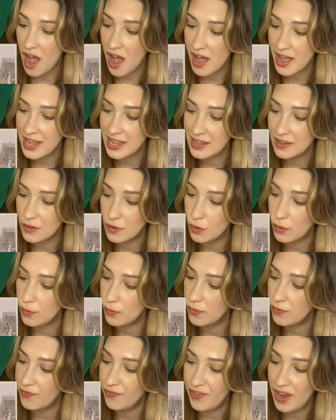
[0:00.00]
eyes
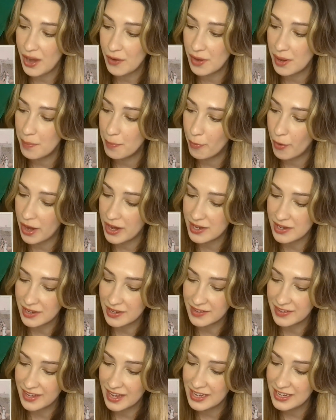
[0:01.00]
whose very
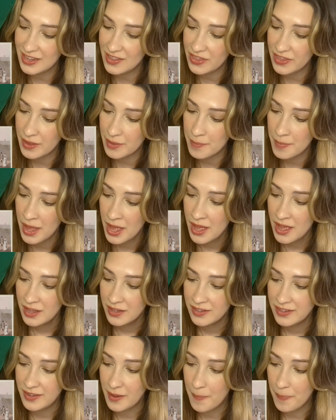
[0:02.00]
brightness had in them
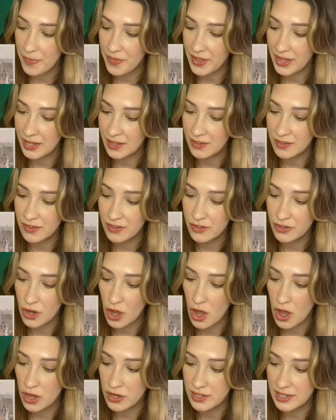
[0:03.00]
something
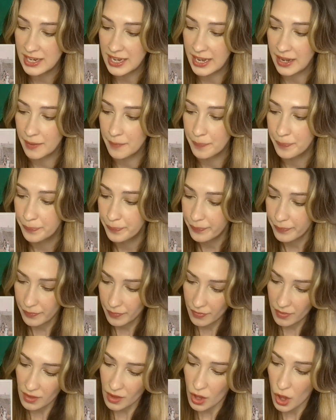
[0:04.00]
startling,
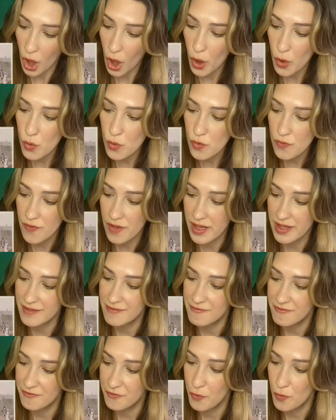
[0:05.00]

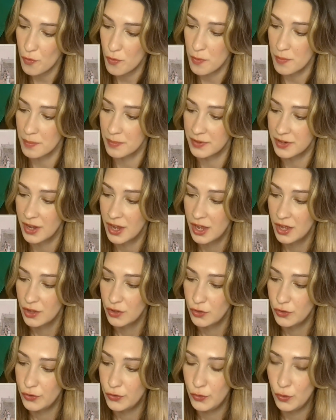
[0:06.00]
over-informed,
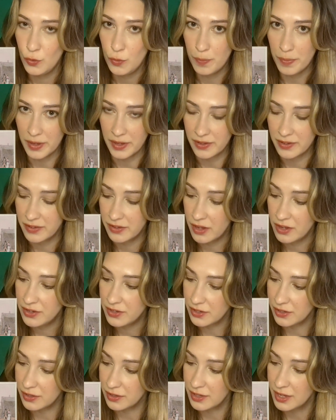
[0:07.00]
super
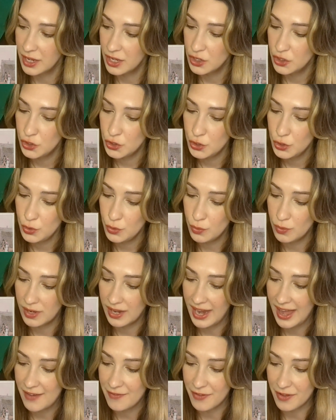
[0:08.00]
subtle, too
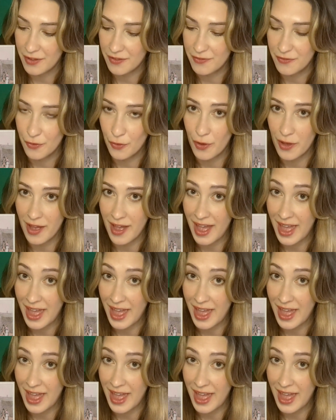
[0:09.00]
clever for her